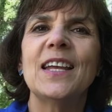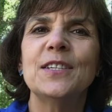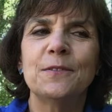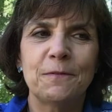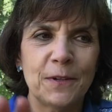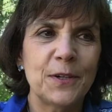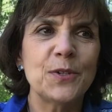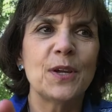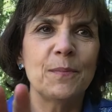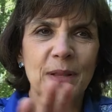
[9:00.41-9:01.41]

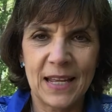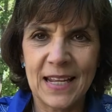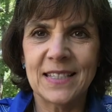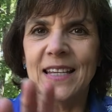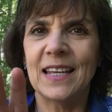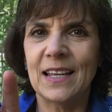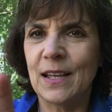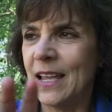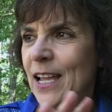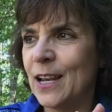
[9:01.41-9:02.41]
diverse plants
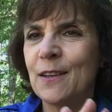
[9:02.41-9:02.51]
and